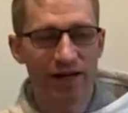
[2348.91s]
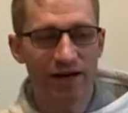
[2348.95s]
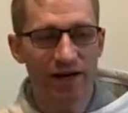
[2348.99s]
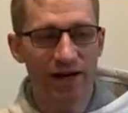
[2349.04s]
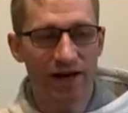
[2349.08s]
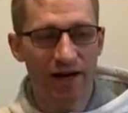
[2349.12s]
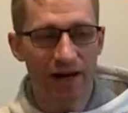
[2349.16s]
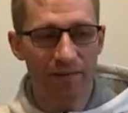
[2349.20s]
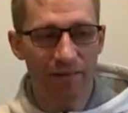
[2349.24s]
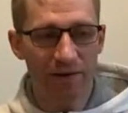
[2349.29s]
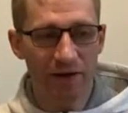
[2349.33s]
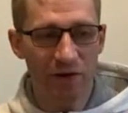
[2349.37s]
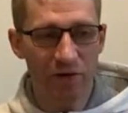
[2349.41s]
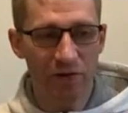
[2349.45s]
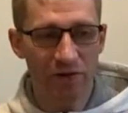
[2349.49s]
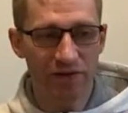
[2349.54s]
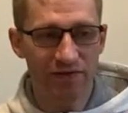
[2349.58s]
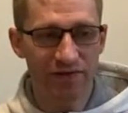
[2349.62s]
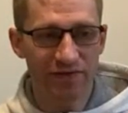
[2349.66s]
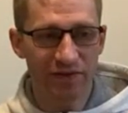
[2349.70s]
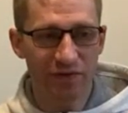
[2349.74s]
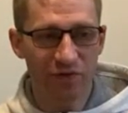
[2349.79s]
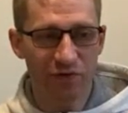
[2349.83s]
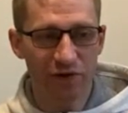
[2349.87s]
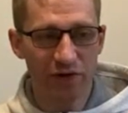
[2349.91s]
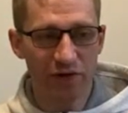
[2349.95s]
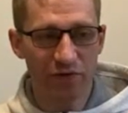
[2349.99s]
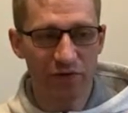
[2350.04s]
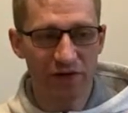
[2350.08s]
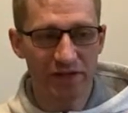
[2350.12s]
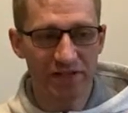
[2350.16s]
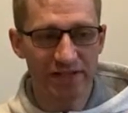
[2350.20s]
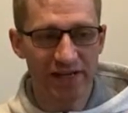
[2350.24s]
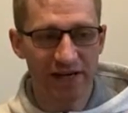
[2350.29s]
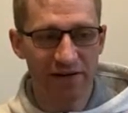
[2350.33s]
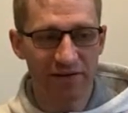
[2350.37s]
And always feel free to
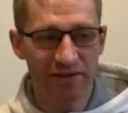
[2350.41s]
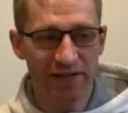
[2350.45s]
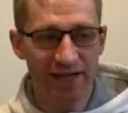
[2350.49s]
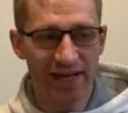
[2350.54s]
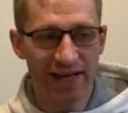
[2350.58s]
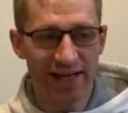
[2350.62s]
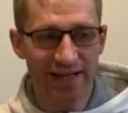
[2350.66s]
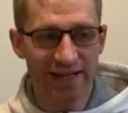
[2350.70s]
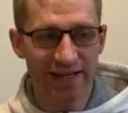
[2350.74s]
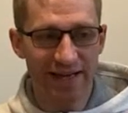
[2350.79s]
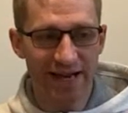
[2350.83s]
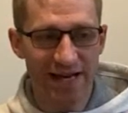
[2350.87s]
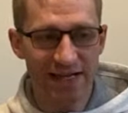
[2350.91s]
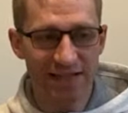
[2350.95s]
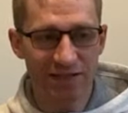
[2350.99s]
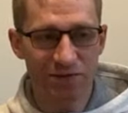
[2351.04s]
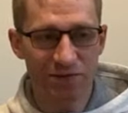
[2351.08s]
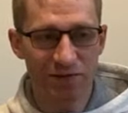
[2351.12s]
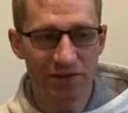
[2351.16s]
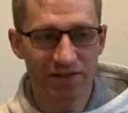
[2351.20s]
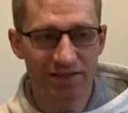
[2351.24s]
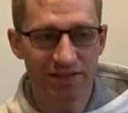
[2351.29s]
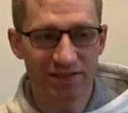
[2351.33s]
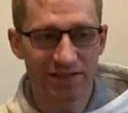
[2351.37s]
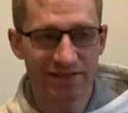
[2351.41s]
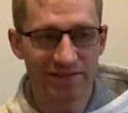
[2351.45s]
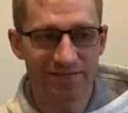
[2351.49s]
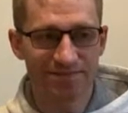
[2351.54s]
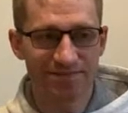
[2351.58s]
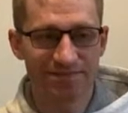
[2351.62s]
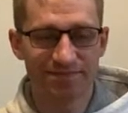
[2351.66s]
reach out and ask questions.